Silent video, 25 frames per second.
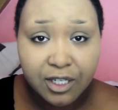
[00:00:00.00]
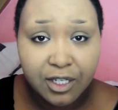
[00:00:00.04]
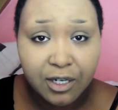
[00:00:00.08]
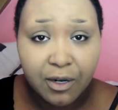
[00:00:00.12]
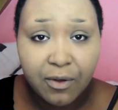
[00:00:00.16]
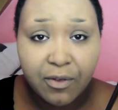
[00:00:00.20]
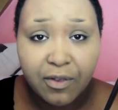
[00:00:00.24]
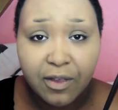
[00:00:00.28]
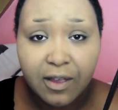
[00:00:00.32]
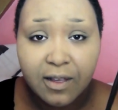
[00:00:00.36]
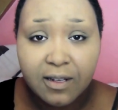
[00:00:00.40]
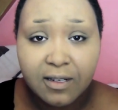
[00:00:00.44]

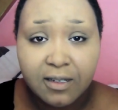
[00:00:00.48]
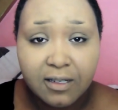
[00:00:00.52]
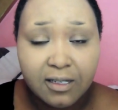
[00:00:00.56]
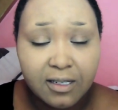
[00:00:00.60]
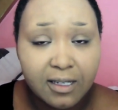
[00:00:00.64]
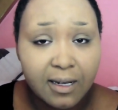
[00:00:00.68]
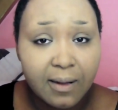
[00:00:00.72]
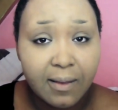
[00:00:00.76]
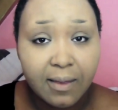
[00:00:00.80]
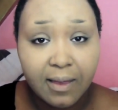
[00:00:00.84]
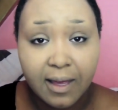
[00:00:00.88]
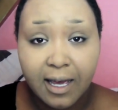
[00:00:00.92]
So
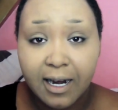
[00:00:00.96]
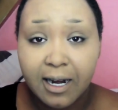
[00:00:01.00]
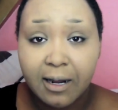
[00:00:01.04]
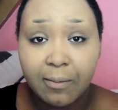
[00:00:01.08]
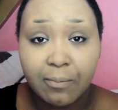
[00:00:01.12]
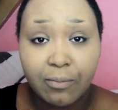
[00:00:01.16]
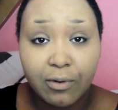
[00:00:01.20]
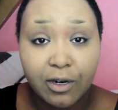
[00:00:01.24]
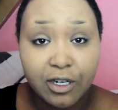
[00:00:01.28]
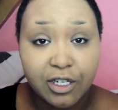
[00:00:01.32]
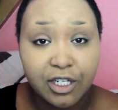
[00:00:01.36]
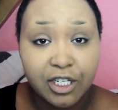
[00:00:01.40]

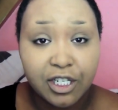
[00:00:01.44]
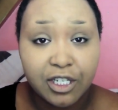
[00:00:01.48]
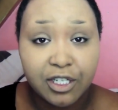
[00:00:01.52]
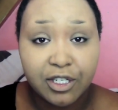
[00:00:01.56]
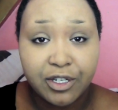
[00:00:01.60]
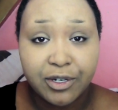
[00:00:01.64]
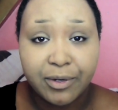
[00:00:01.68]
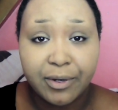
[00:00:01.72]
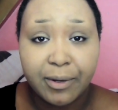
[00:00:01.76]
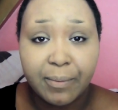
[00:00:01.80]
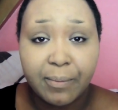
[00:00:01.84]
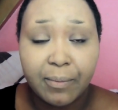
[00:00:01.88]
synthetic
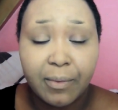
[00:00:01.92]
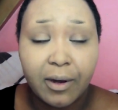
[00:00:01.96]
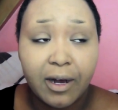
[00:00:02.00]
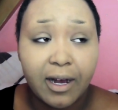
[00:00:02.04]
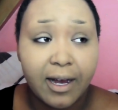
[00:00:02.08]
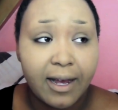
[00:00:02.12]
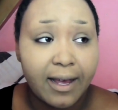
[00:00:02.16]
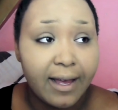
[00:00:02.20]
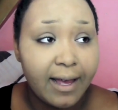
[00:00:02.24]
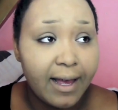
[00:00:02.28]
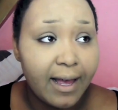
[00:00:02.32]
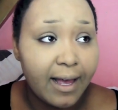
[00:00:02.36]
brushes you can
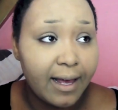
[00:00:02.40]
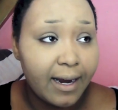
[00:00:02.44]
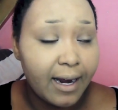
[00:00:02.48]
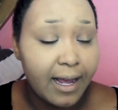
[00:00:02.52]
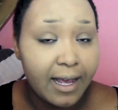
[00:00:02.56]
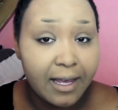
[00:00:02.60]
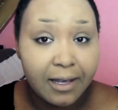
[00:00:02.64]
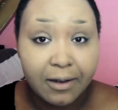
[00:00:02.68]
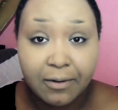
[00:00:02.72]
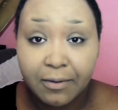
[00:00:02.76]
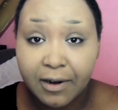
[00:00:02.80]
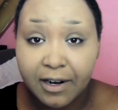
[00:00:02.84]
buy at
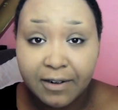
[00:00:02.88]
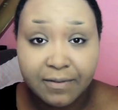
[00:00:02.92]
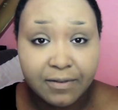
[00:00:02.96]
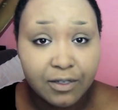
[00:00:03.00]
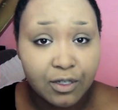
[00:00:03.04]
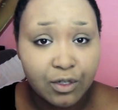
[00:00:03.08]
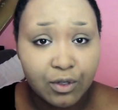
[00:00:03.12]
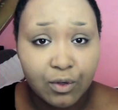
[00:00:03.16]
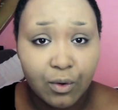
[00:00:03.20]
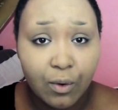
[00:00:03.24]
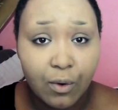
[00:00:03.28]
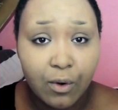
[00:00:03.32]
a craft
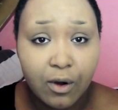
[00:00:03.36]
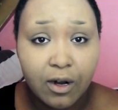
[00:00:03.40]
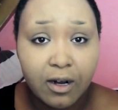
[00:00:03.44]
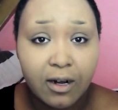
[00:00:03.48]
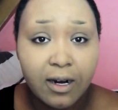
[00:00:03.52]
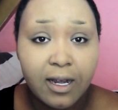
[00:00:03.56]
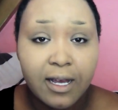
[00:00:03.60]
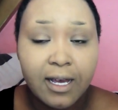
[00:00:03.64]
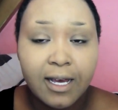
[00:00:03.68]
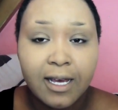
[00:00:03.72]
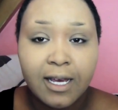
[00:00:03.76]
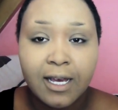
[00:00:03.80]

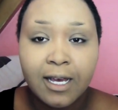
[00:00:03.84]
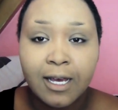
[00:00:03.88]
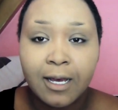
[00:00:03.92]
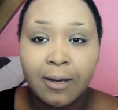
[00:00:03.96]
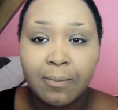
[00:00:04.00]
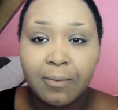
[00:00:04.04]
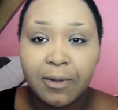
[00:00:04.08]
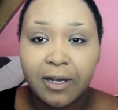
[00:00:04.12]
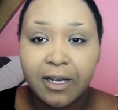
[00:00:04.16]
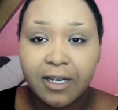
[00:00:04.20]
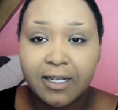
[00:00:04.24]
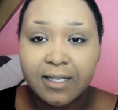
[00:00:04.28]
store
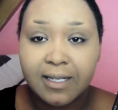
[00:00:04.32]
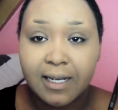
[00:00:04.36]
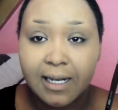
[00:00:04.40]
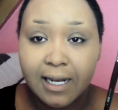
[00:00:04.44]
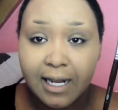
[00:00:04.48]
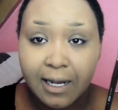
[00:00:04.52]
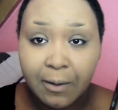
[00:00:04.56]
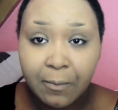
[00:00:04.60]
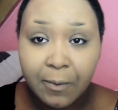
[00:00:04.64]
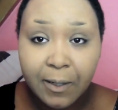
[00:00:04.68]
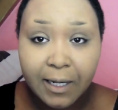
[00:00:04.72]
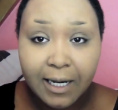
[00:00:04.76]
because
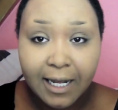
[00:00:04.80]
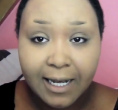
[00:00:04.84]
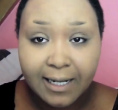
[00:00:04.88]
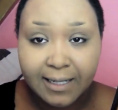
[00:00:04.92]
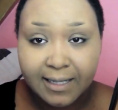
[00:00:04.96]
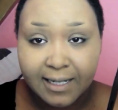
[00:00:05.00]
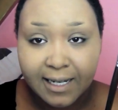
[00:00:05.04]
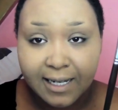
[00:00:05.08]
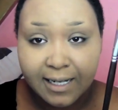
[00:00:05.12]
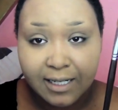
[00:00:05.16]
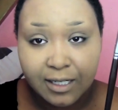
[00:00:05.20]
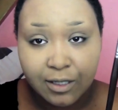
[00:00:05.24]
liquid
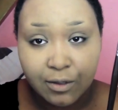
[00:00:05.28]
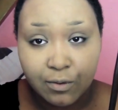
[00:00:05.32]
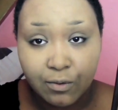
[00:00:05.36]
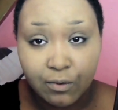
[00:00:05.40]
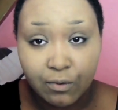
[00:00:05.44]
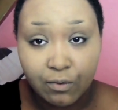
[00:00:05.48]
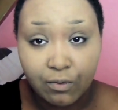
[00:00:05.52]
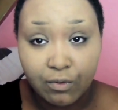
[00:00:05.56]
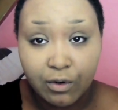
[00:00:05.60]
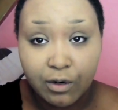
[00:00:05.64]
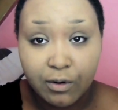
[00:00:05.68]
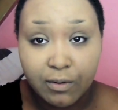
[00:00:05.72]
latex
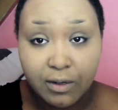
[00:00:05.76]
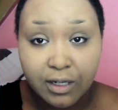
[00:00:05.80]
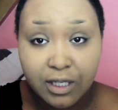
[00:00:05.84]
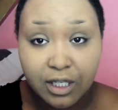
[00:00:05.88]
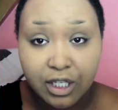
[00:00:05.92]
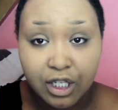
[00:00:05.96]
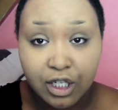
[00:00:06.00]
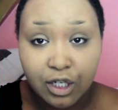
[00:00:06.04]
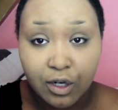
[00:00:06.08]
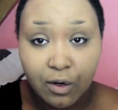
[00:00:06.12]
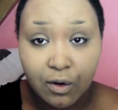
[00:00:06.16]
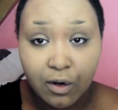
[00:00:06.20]

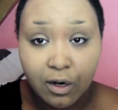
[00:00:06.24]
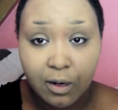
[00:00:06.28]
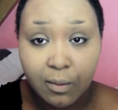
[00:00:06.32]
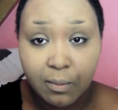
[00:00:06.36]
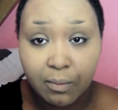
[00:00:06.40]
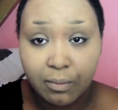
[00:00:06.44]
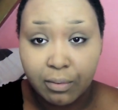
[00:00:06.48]
ruins your